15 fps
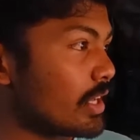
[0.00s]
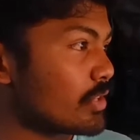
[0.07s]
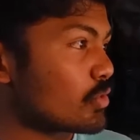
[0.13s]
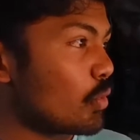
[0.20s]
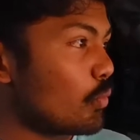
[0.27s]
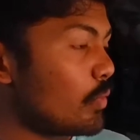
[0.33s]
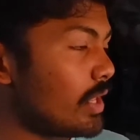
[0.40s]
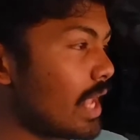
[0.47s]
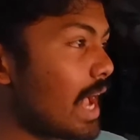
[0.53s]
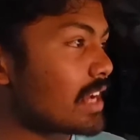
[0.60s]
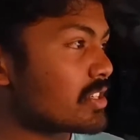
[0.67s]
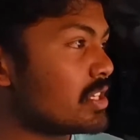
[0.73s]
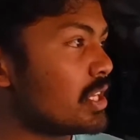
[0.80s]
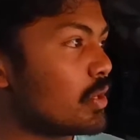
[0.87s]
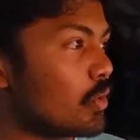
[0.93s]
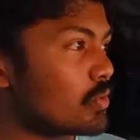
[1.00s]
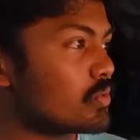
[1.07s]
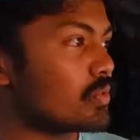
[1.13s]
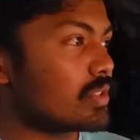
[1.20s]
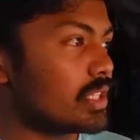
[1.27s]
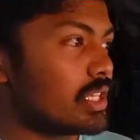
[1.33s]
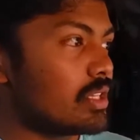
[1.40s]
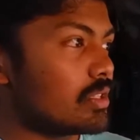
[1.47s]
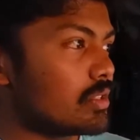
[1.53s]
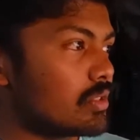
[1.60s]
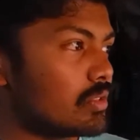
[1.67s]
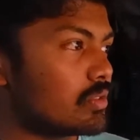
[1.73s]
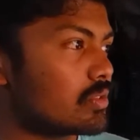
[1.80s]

Okay, so we actually go to see